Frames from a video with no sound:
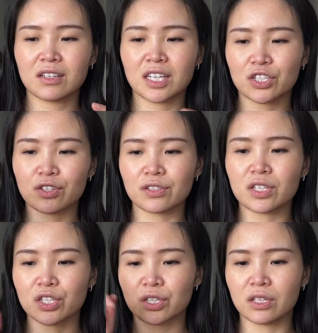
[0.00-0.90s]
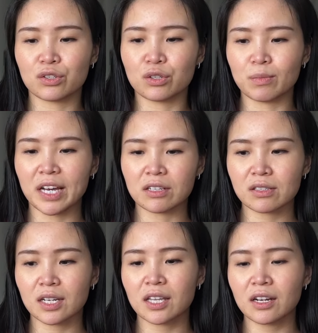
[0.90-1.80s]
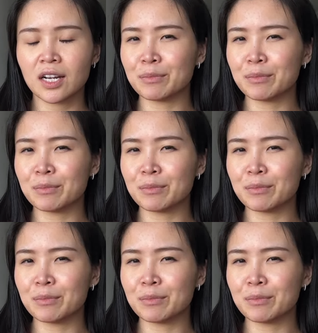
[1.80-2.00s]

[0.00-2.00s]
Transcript: Kitchener stitch the 2 panels together.